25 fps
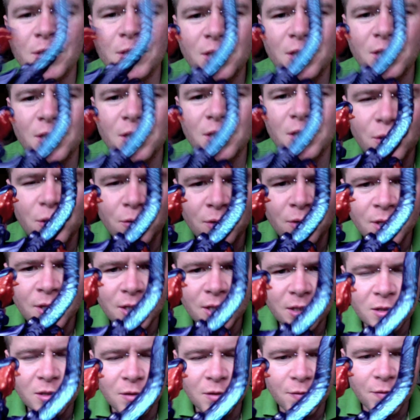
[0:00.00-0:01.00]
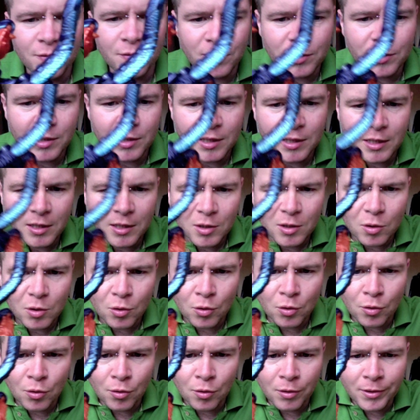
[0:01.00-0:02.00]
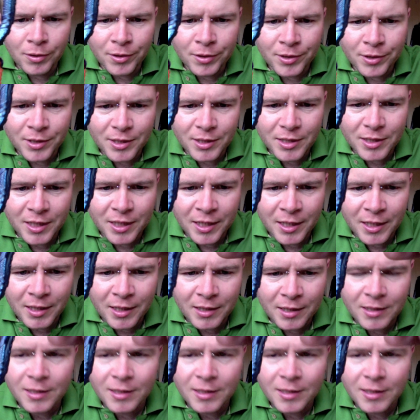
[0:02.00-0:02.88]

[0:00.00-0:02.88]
you to show you this stuff first. All down his tail.